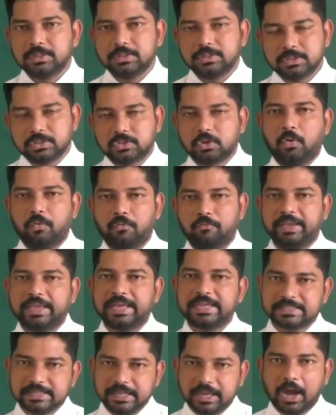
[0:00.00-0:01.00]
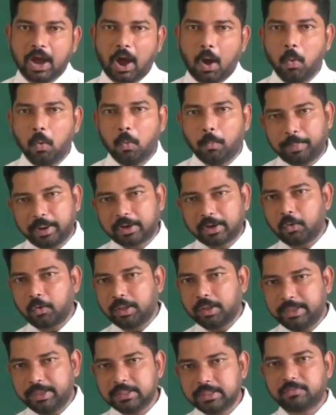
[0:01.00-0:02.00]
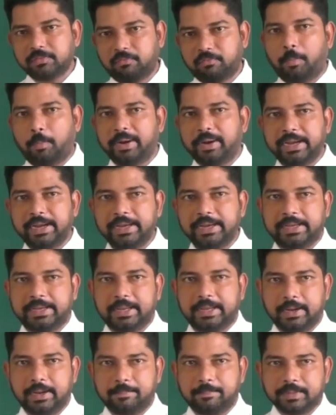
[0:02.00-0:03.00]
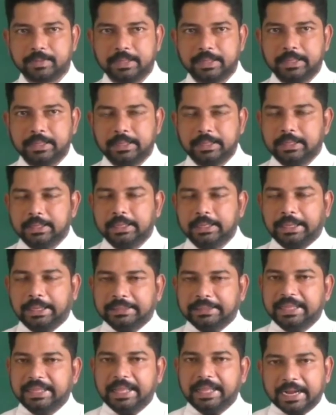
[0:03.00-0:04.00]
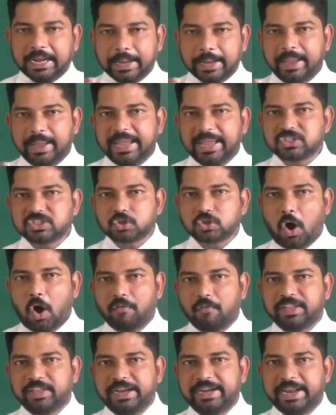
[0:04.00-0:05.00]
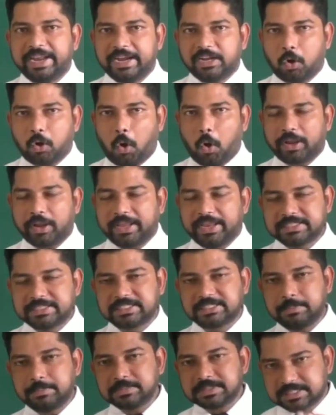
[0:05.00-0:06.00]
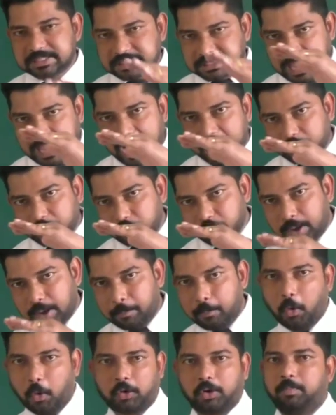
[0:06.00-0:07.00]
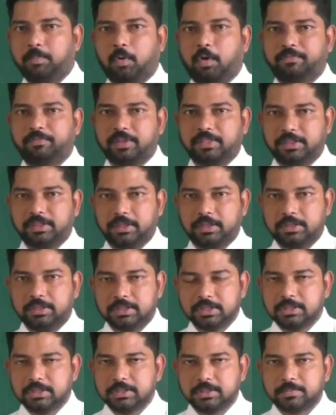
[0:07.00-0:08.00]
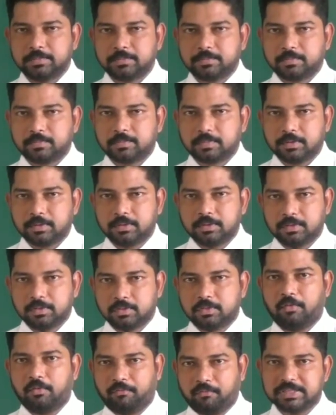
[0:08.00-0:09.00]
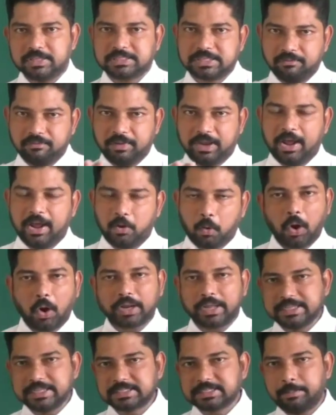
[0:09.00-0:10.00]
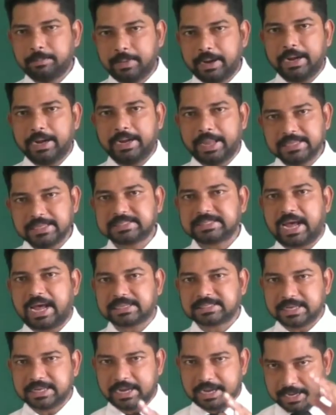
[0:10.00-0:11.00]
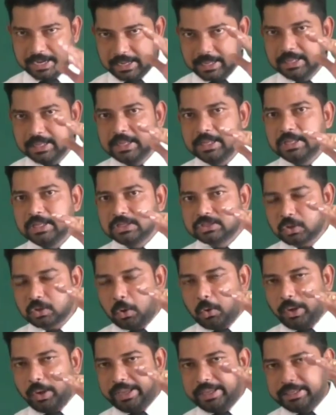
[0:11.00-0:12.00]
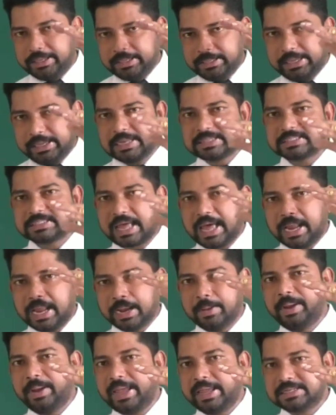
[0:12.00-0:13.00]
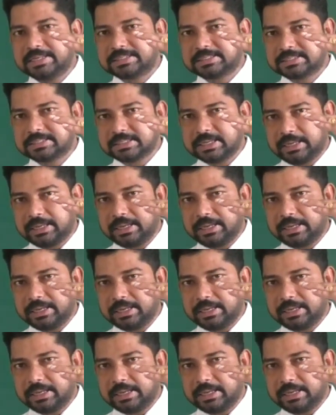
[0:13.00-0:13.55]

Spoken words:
So we can see how petroleum is formed in detail. The remains of the dead organism sank to the bottom of the sea. So first, when an organism dies accidentally, so its remains,